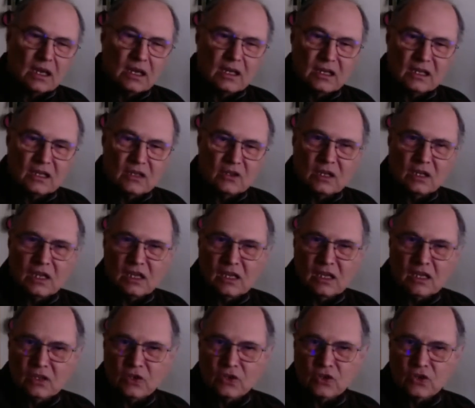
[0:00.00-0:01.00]
into
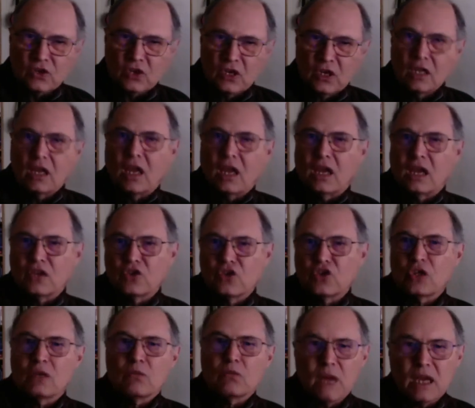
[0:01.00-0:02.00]
English. And
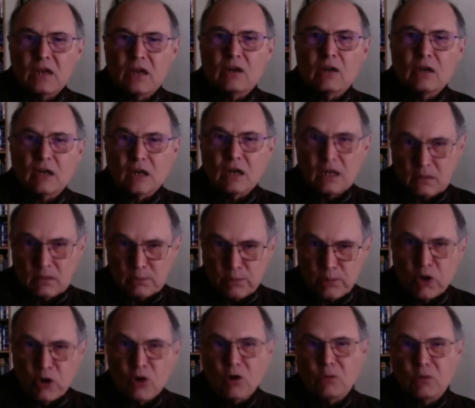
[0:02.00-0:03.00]
she read her
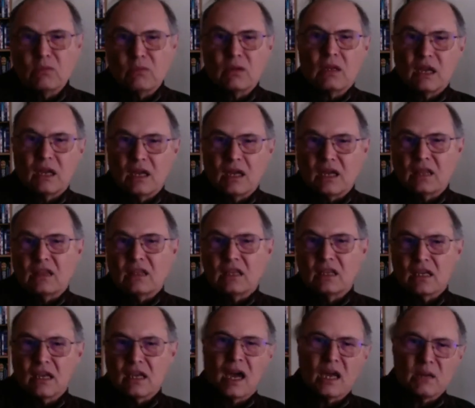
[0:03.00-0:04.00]
poem at the
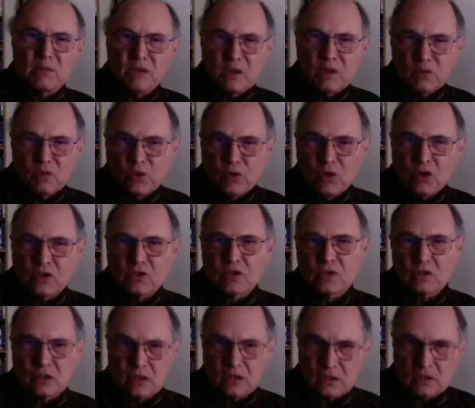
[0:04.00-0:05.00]
Academy Awards
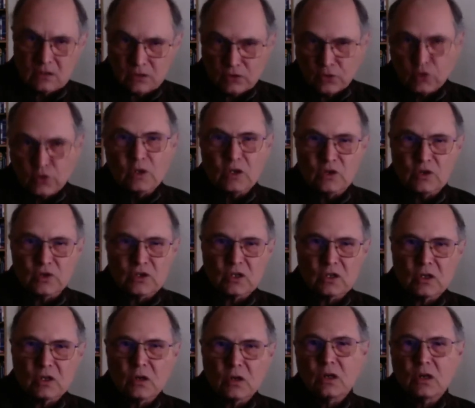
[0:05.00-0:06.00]
2 years ago.